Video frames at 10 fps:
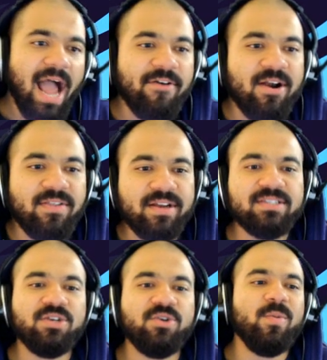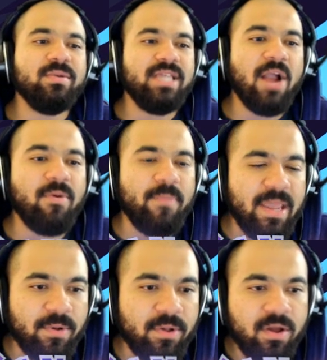I've heard there's a group of terrible
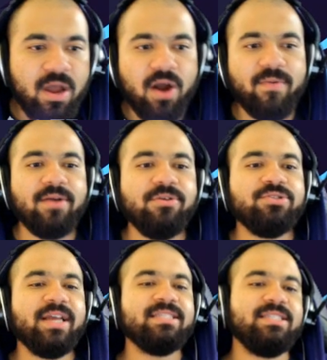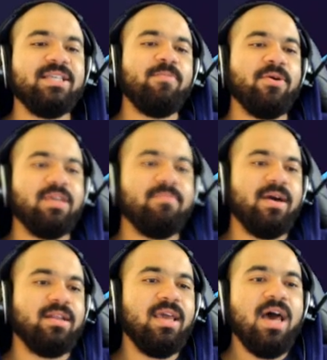people around who try to steal
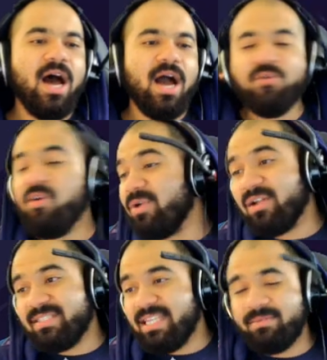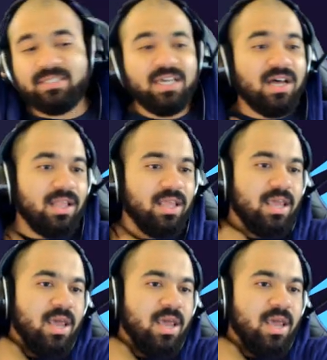Pokemon. A group called Team Skull.